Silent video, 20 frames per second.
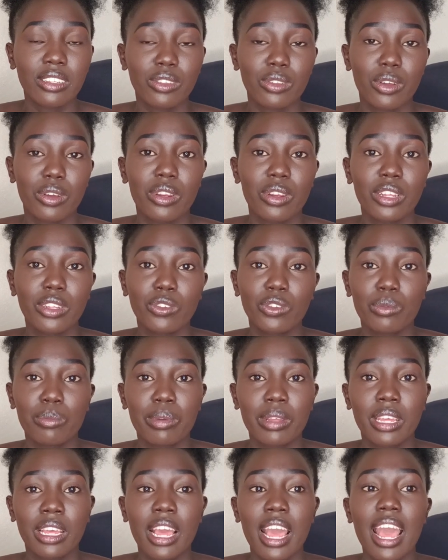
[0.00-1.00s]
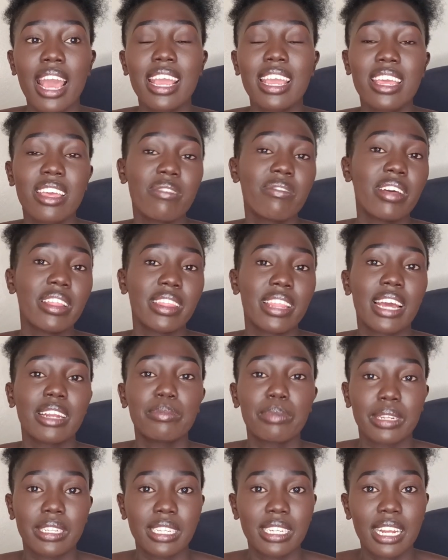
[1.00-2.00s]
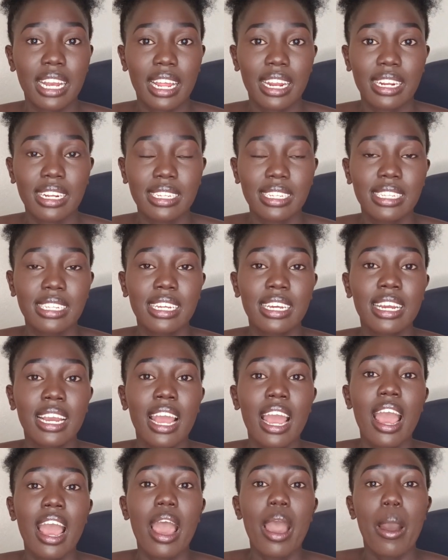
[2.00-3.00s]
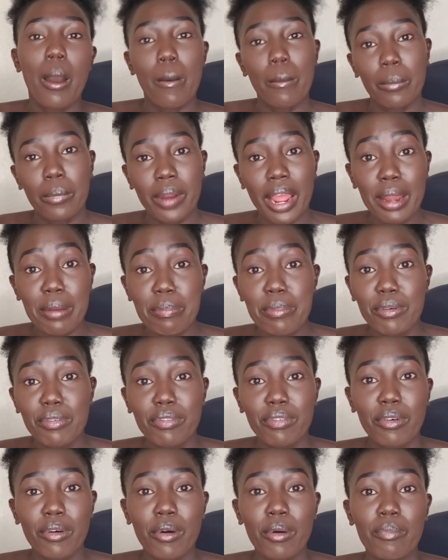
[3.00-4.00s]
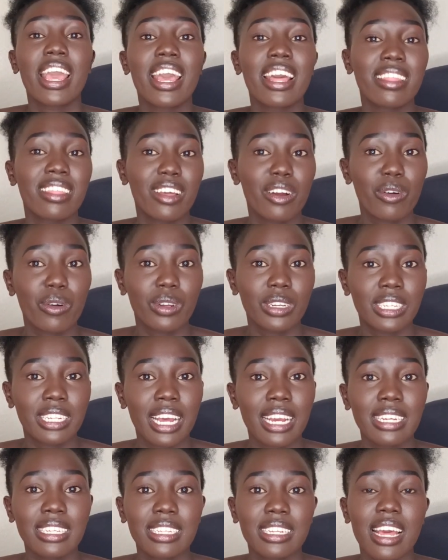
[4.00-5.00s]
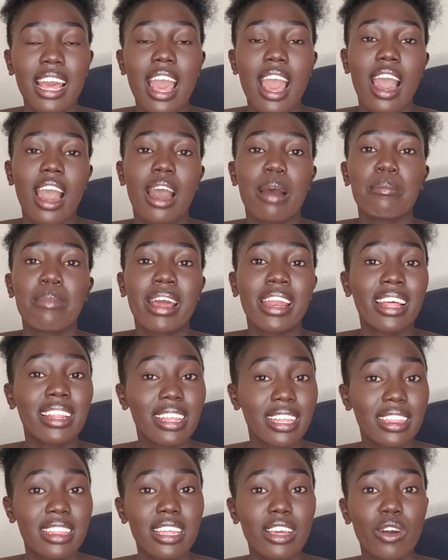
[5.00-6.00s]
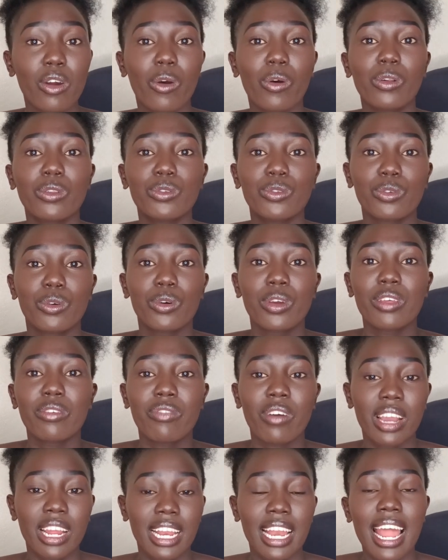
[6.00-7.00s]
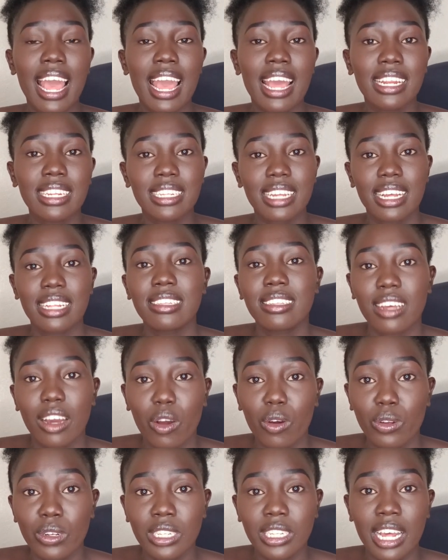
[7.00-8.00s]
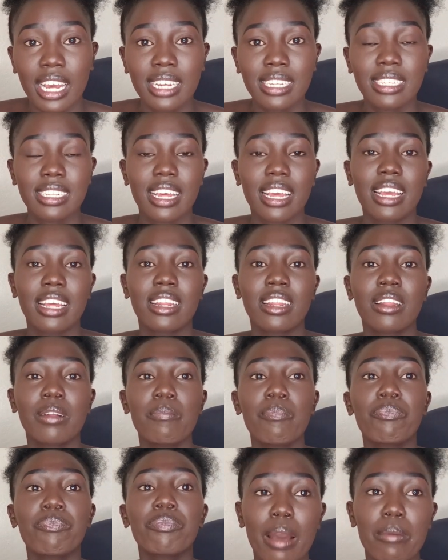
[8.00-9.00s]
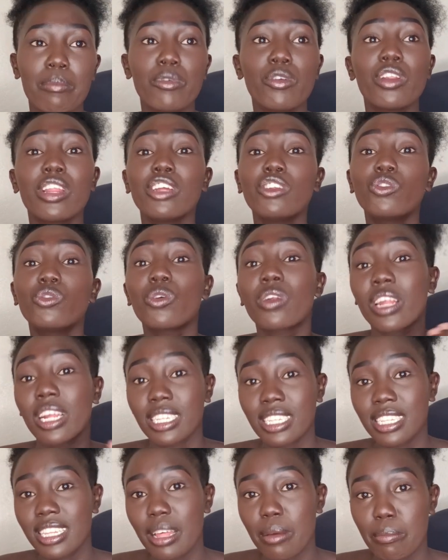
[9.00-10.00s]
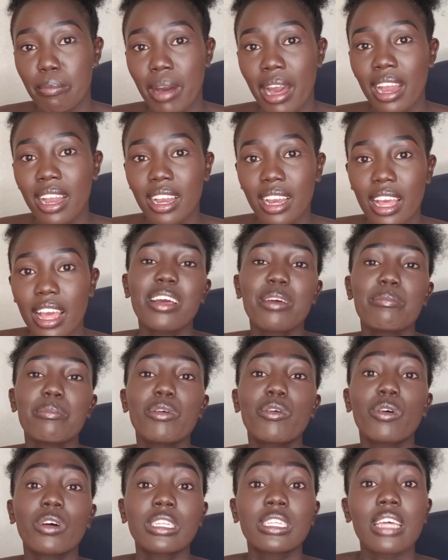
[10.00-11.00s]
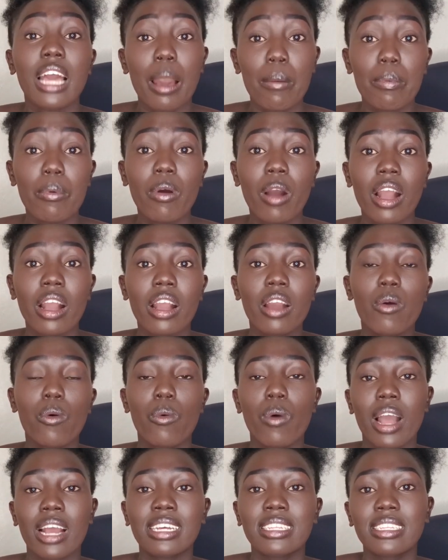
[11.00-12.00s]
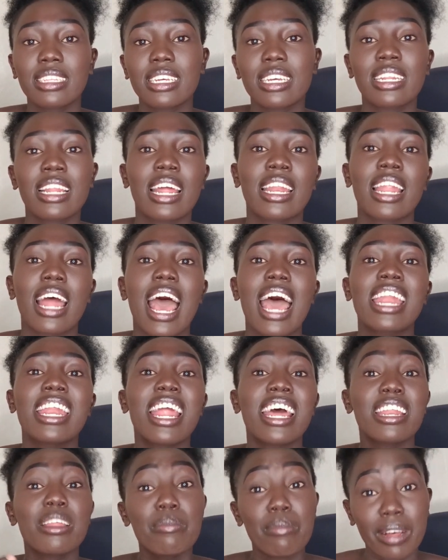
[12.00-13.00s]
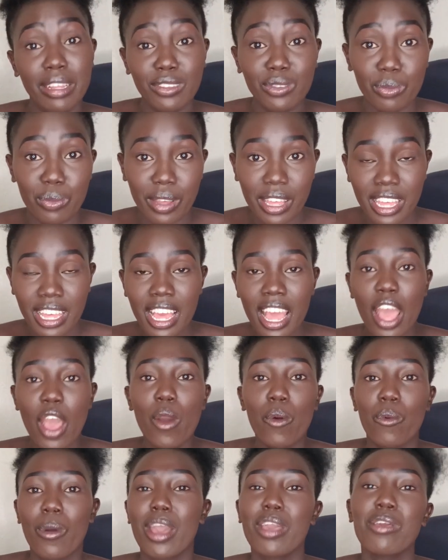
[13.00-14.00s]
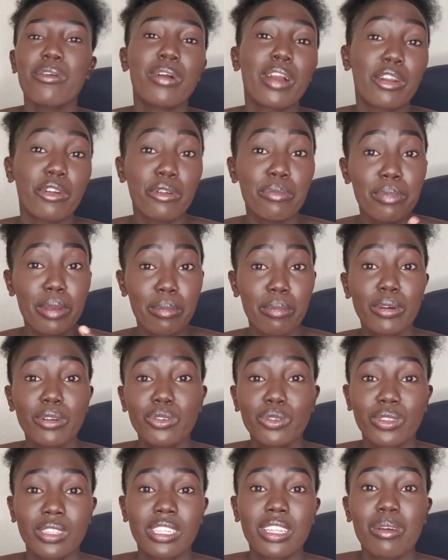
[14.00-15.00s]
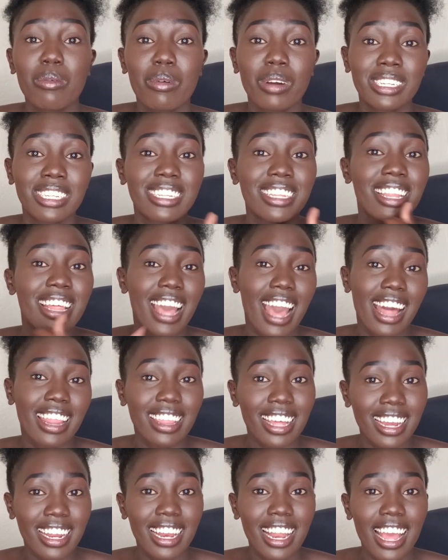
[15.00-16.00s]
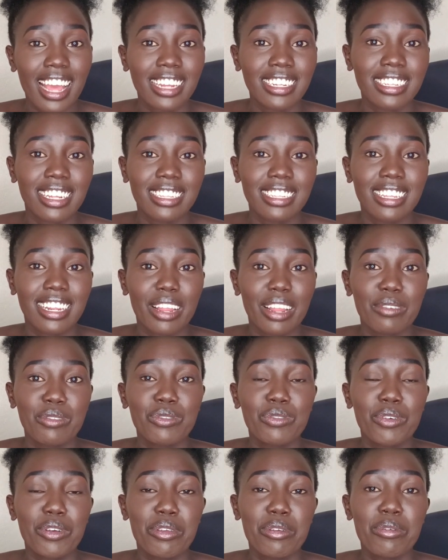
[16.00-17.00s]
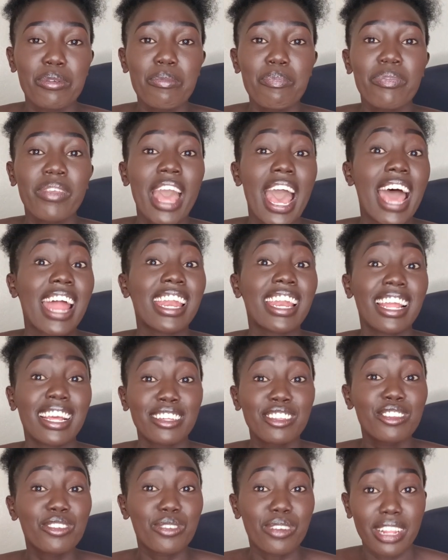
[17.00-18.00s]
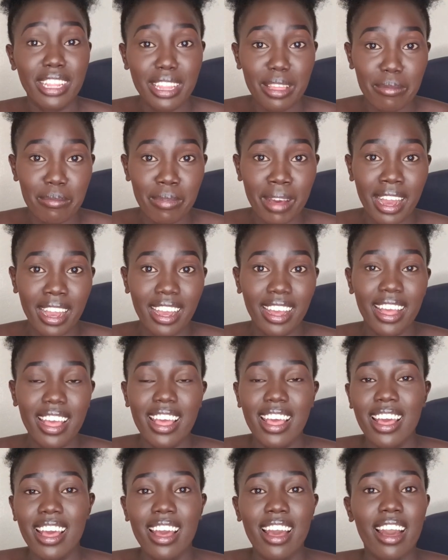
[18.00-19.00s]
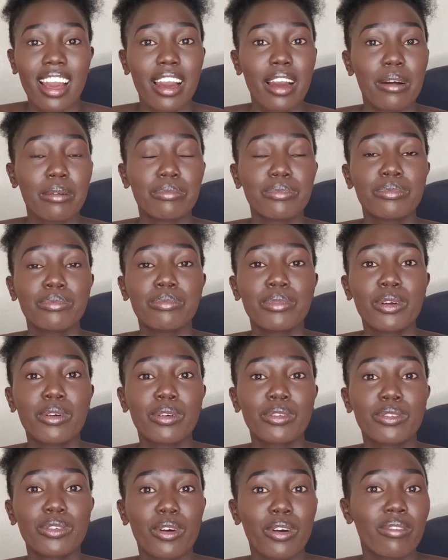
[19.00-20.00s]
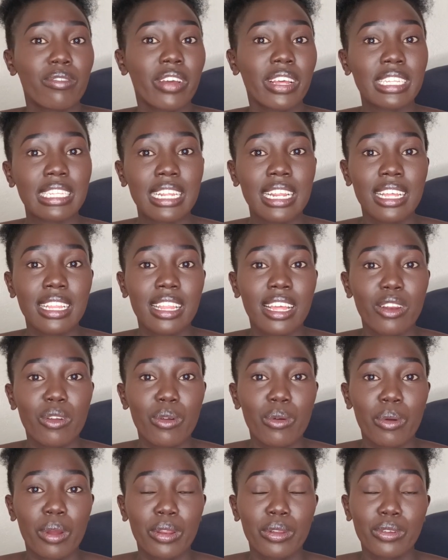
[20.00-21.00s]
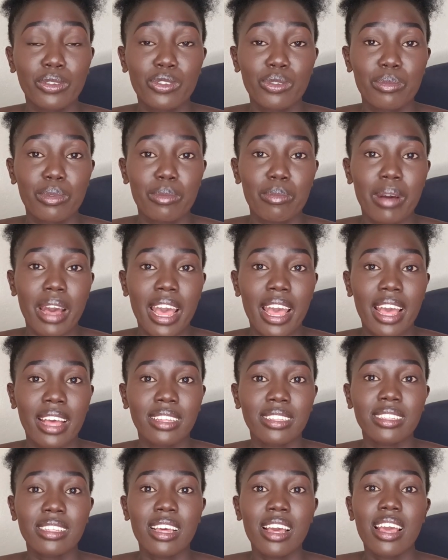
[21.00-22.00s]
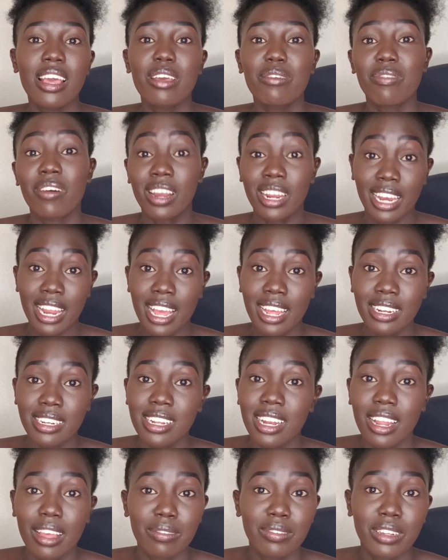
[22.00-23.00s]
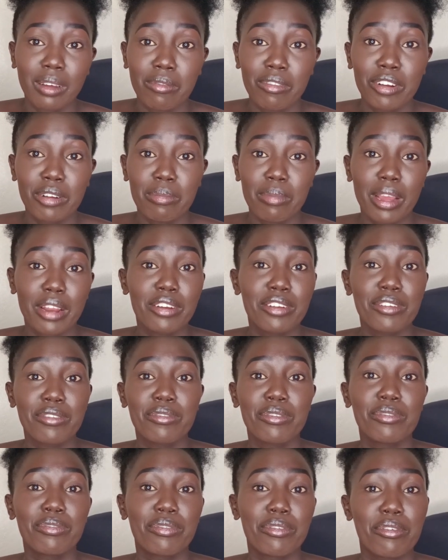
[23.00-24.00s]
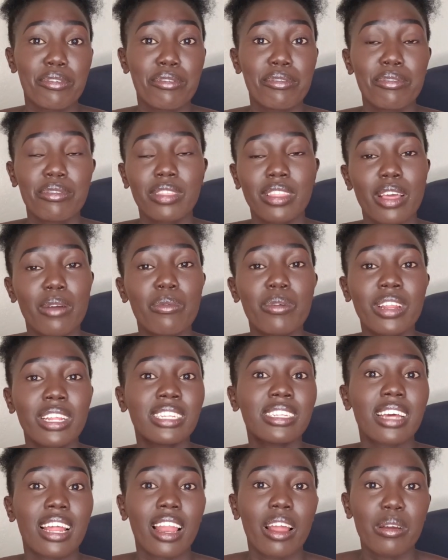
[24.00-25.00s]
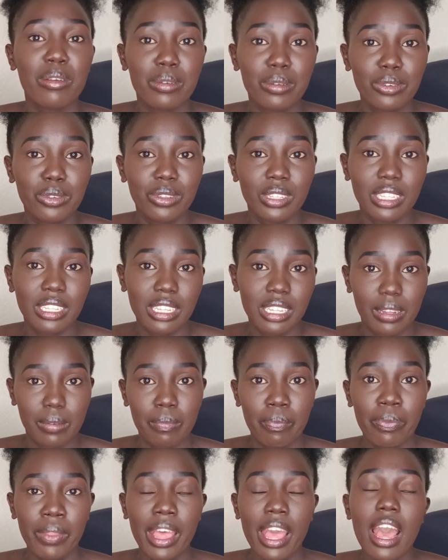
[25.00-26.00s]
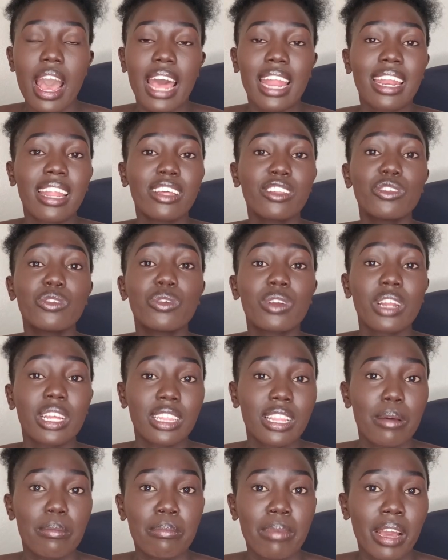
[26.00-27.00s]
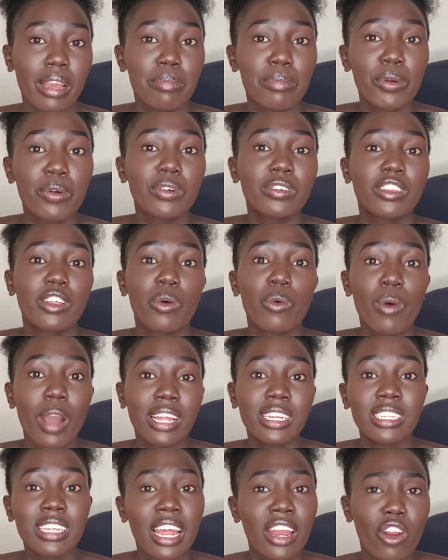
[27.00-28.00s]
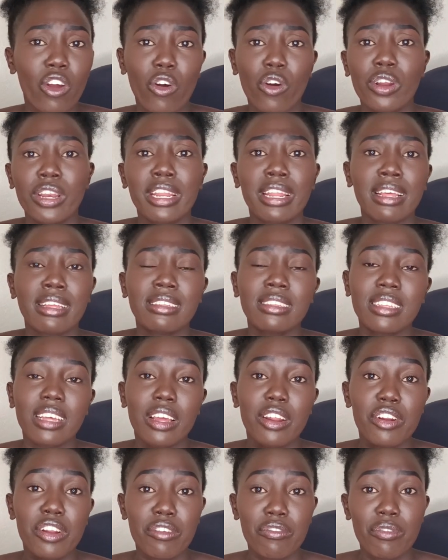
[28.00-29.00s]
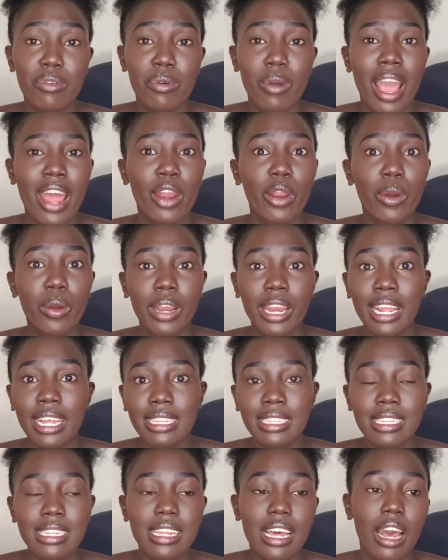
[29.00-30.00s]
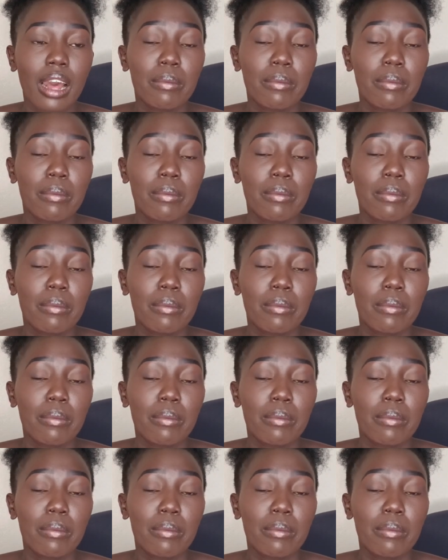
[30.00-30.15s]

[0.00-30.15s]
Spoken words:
So you need to be given that particular rating right before they end the contact. Another thing also, if a client ends a contact and you need to rate them back, because Upwork works in an anonymous way where you cannot be able to see what the other client has left for you unless you rate them back. Because obviously they don't want you to be biased. If a client left a very bad review for you, they wouldn't allow you to see unless you rate them back, because they want an honest review, an honest